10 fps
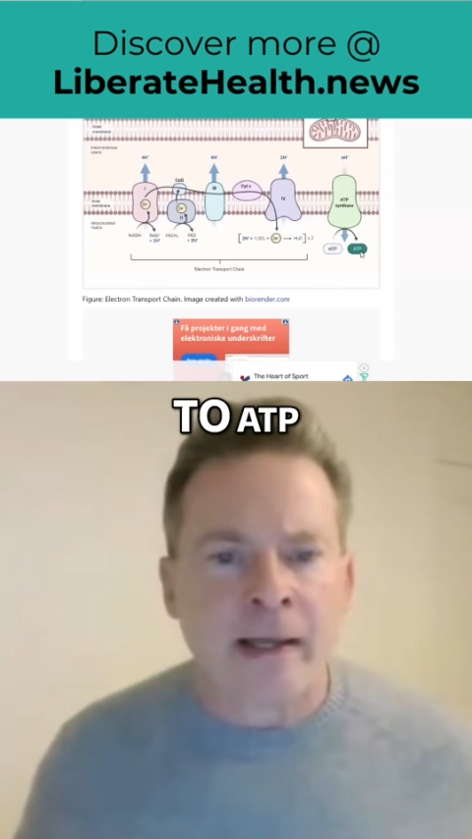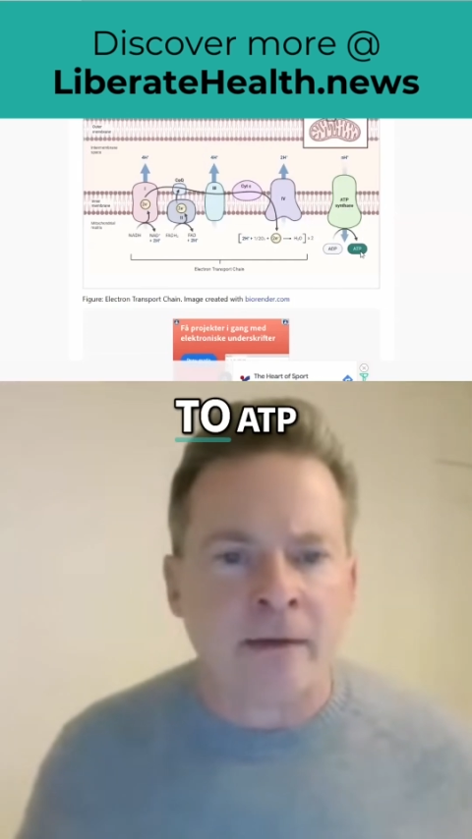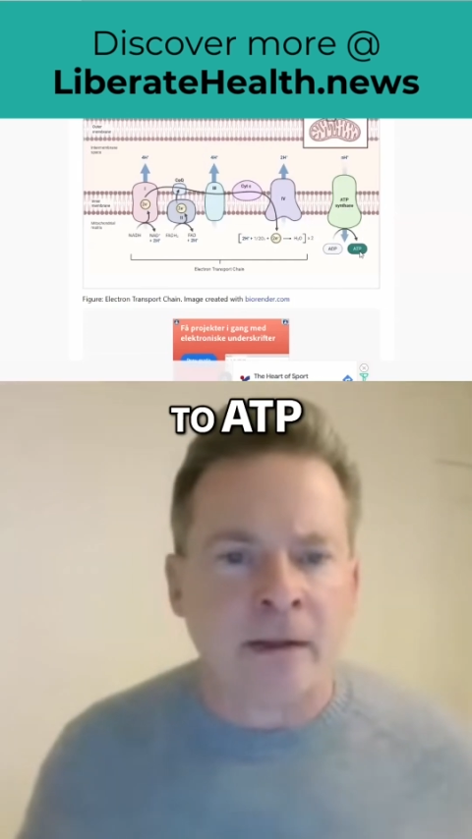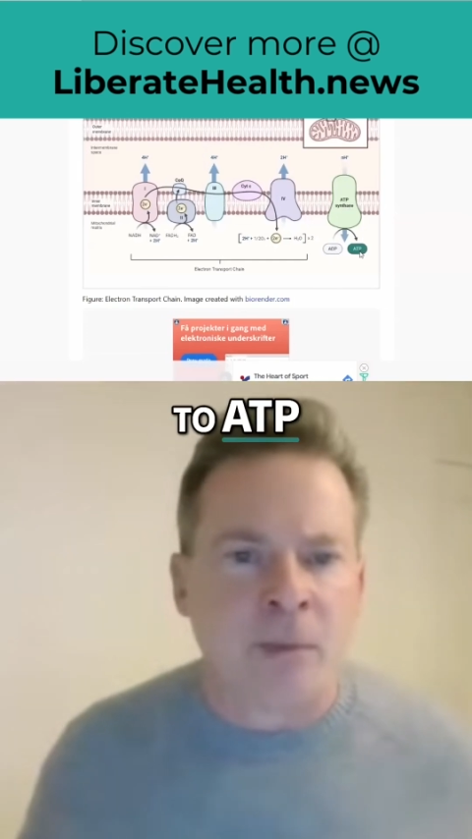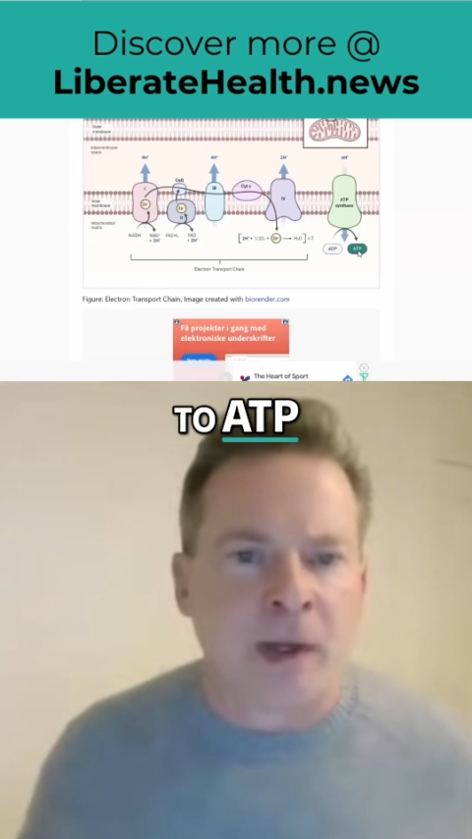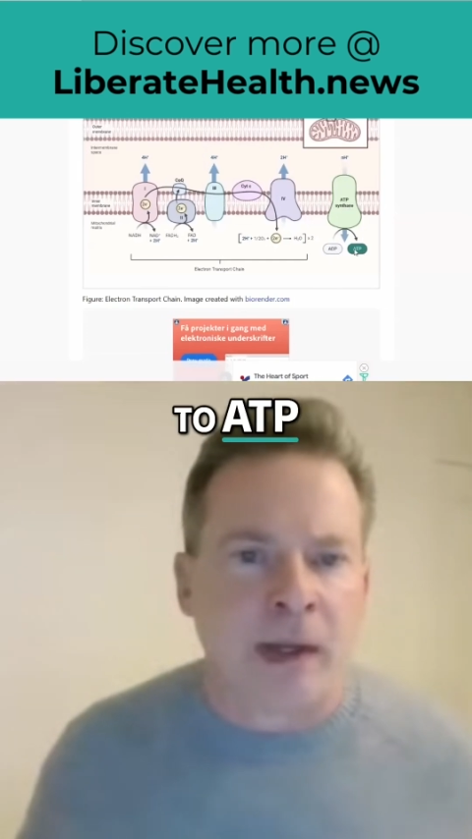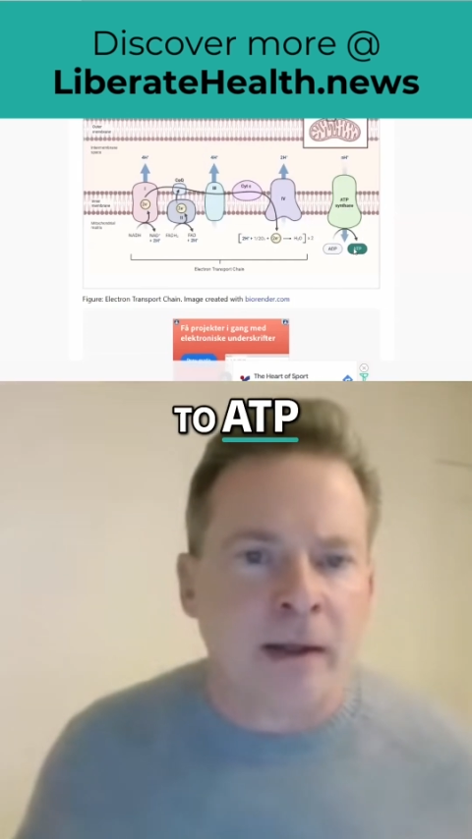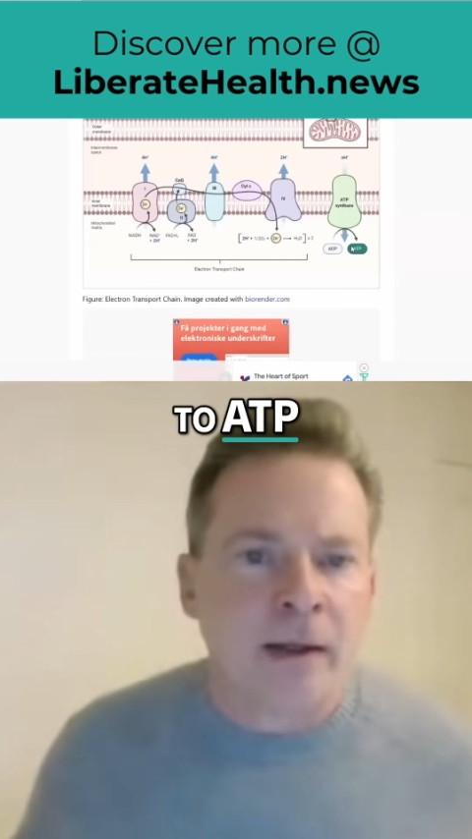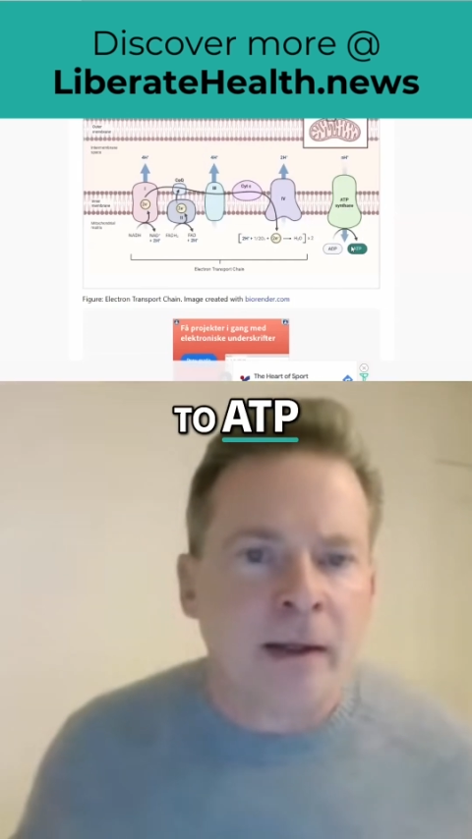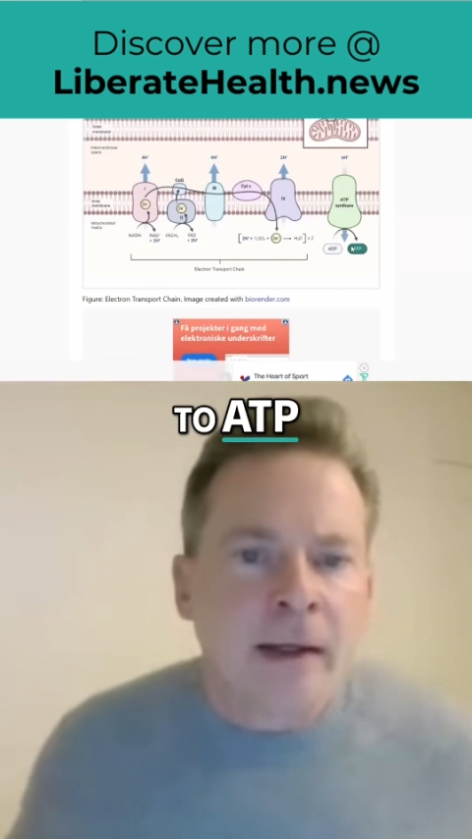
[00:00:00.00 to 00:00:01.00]

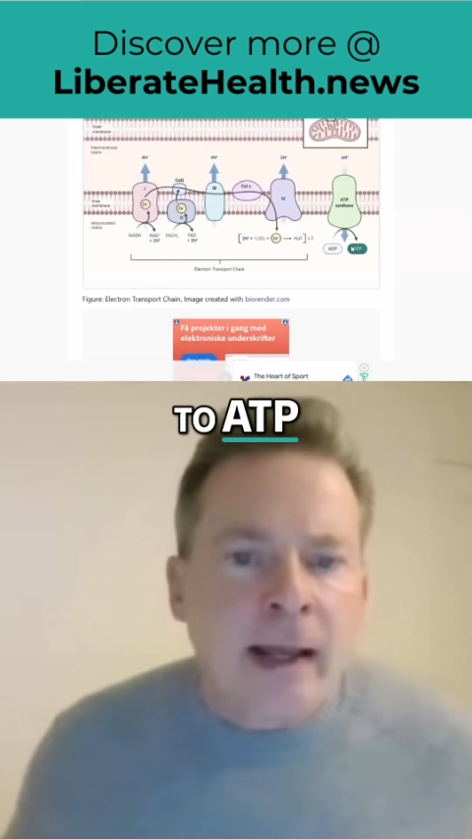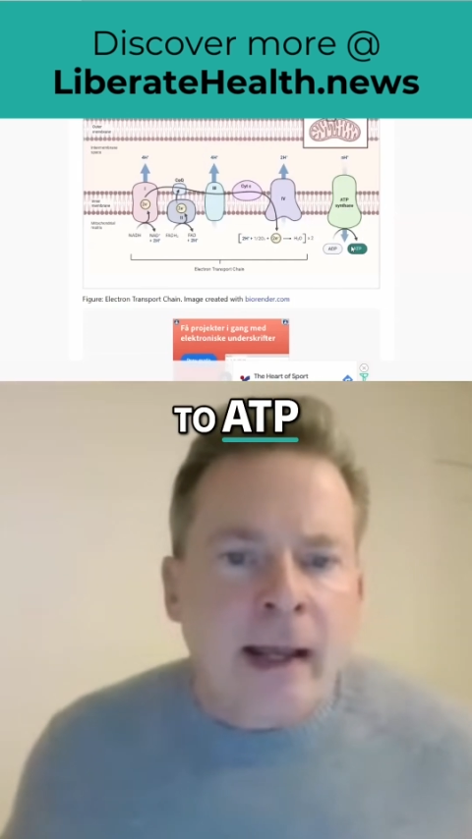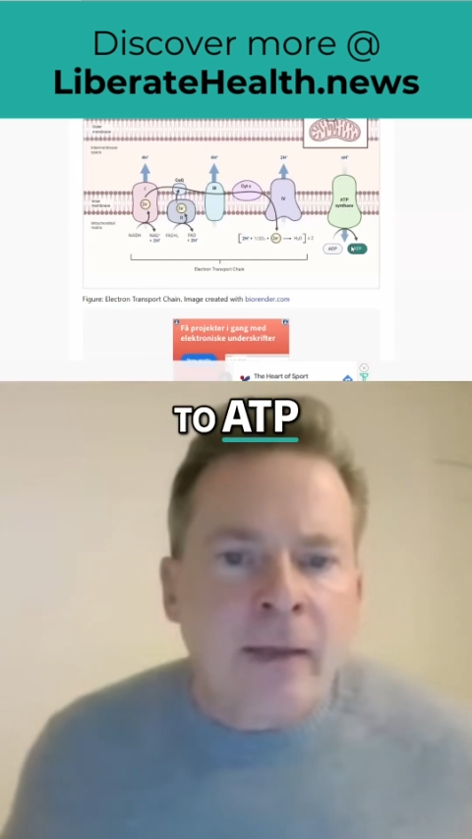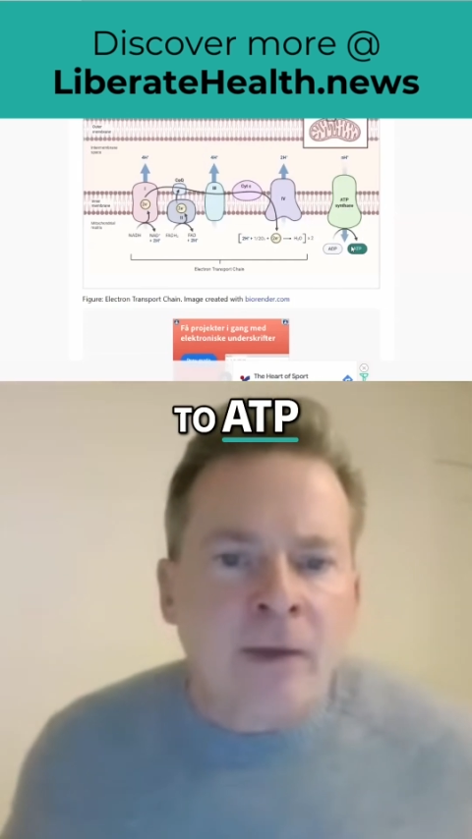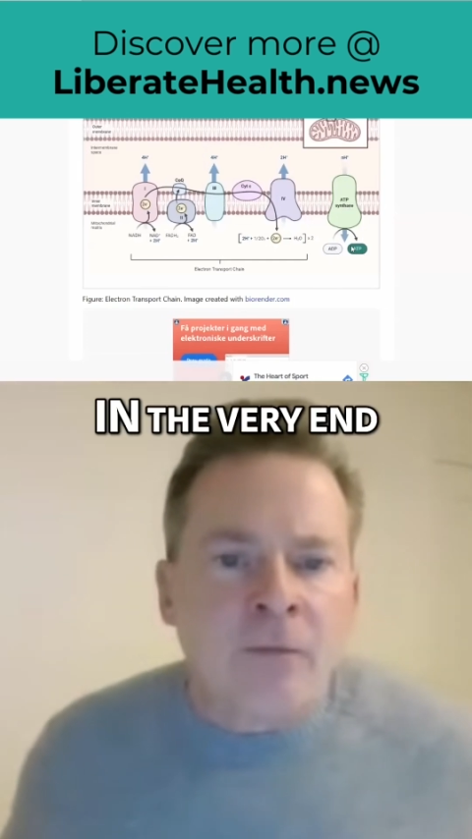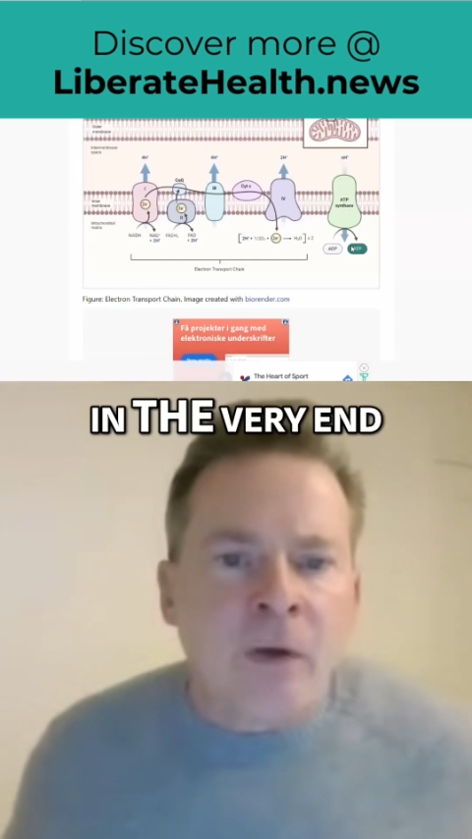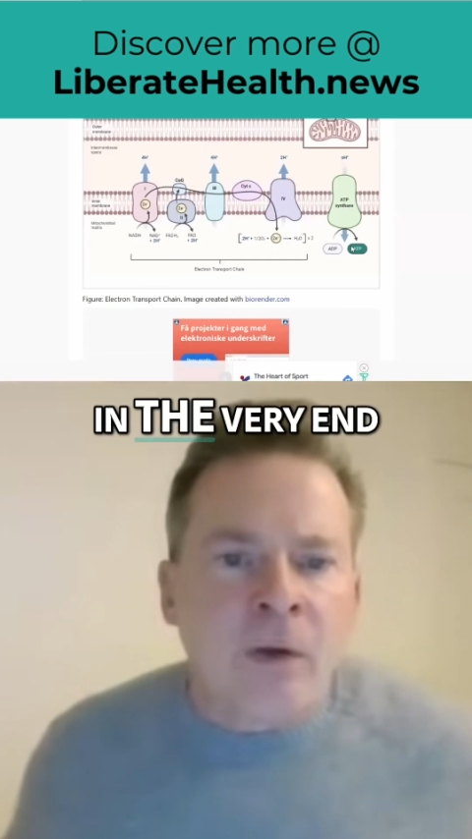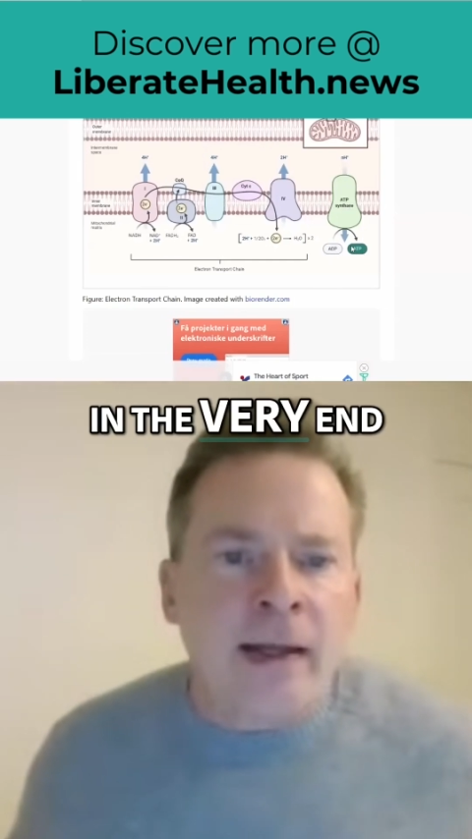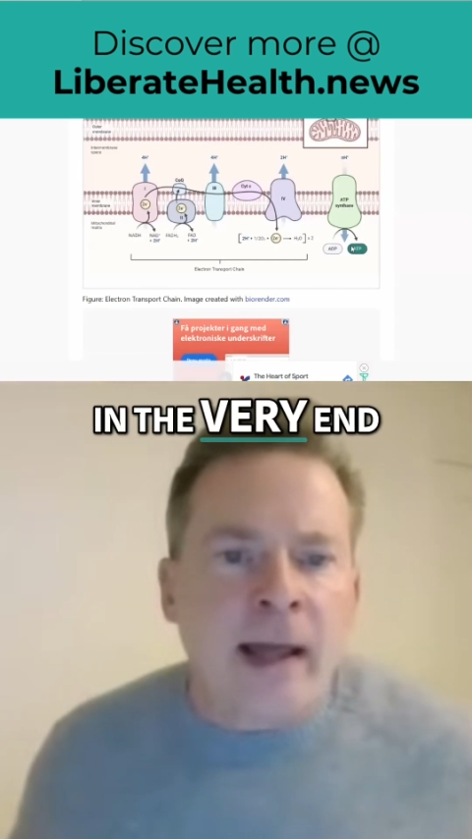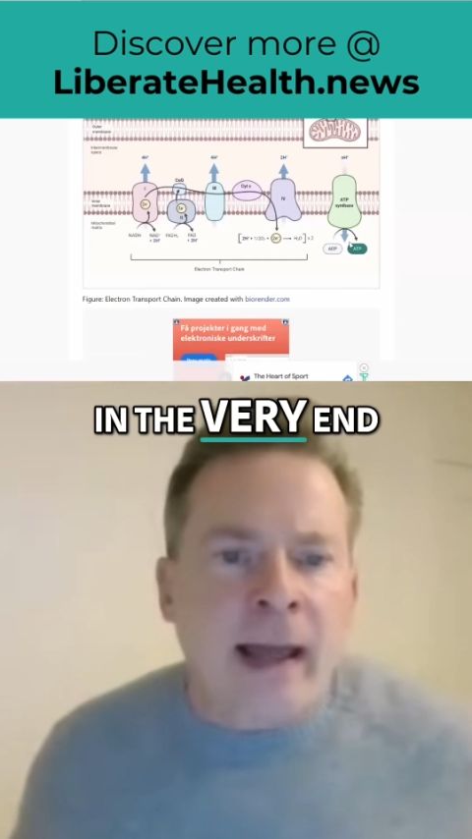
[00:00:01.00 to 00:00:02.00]
ATP. In the
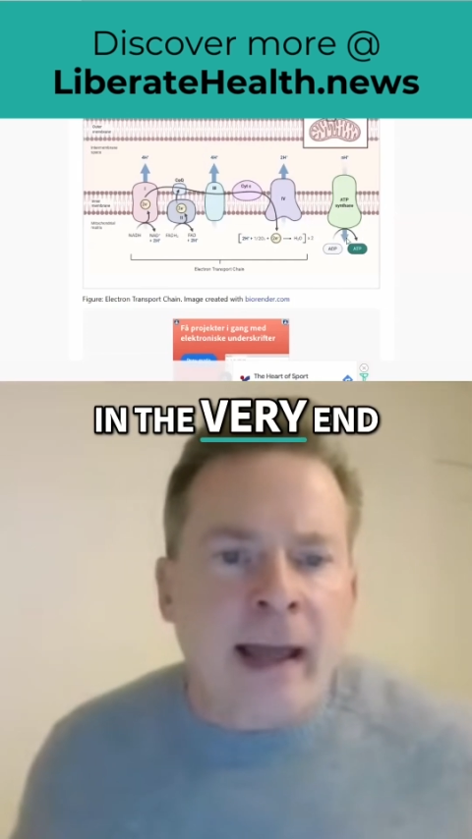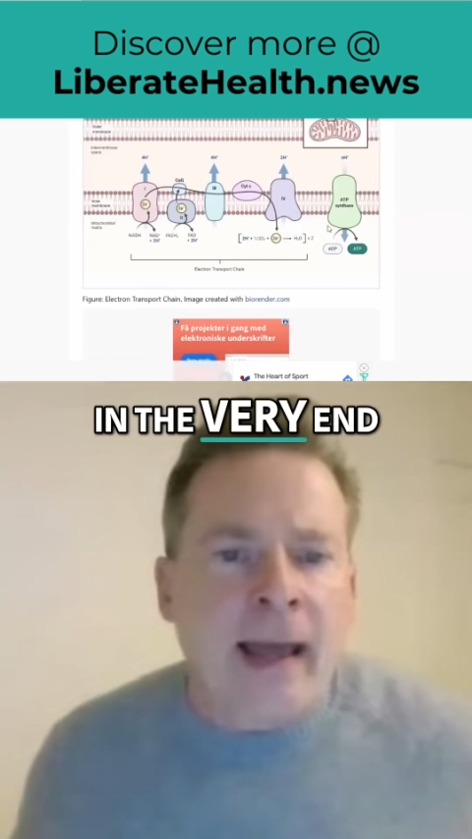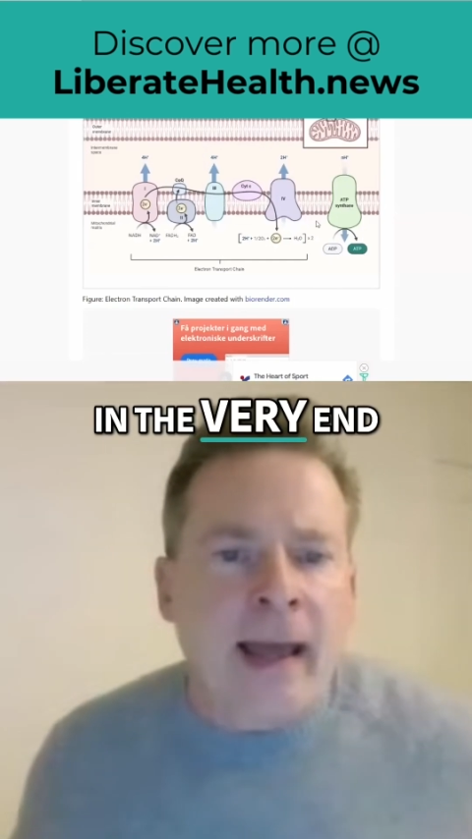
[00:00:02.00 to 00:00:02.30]
very